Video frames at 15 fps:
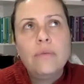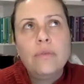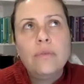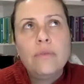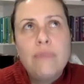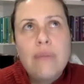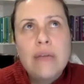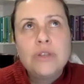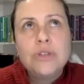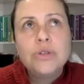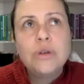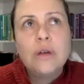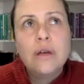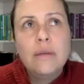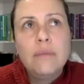the
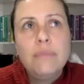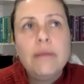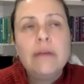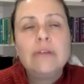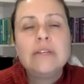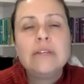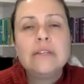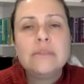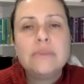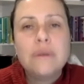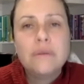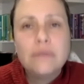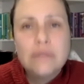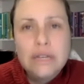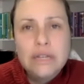mantra, parenting is
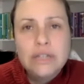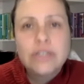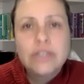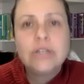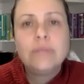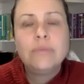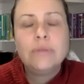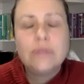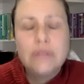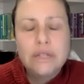about relationship,